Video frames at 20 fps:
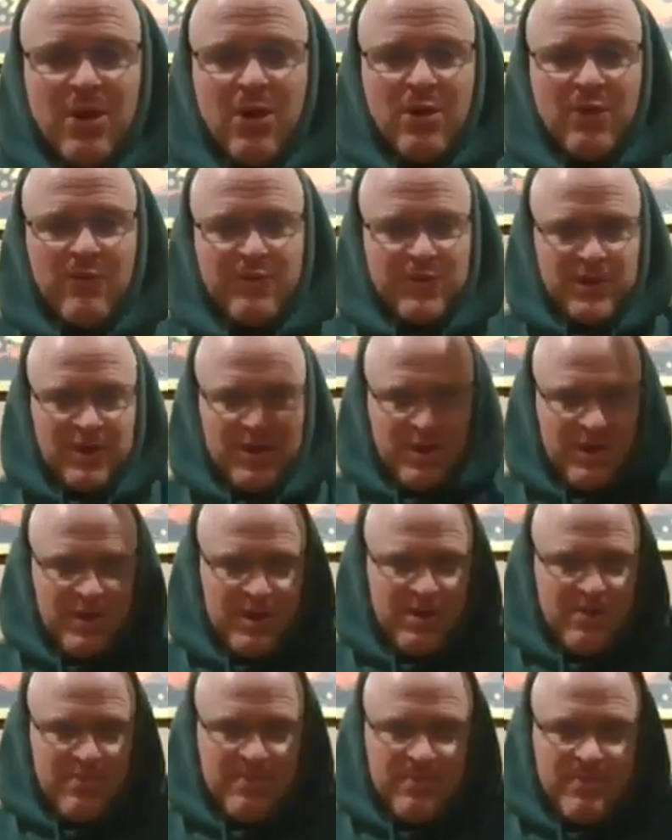of
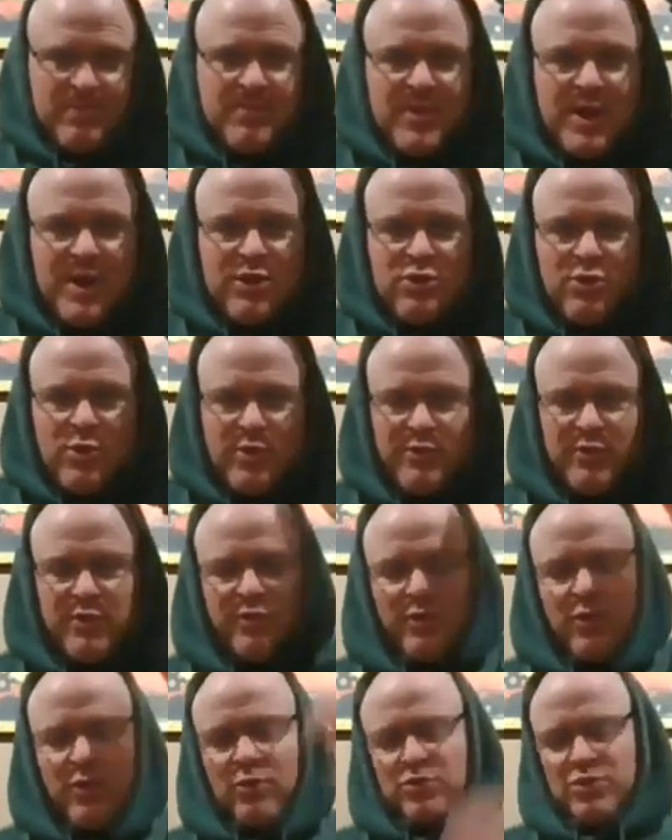the Nectar of
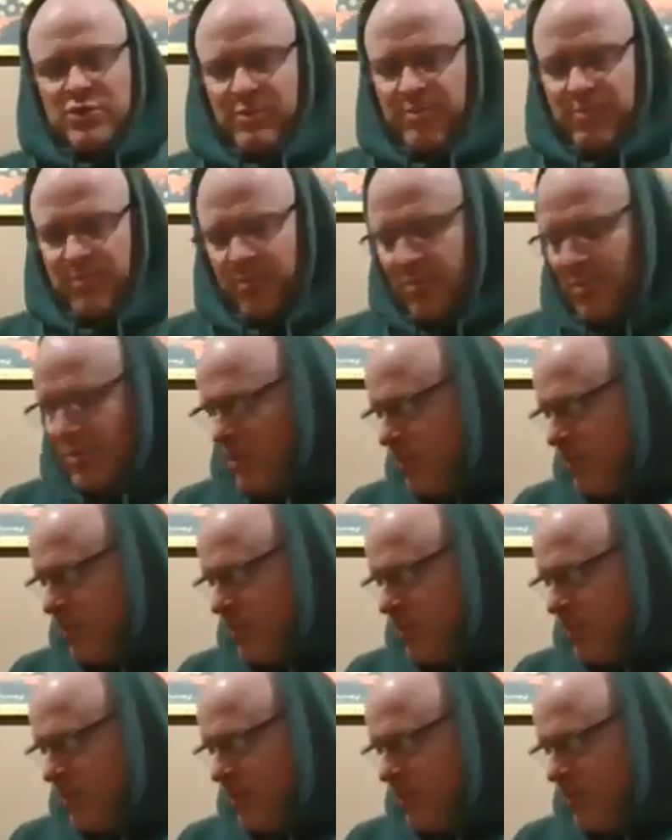Devotion.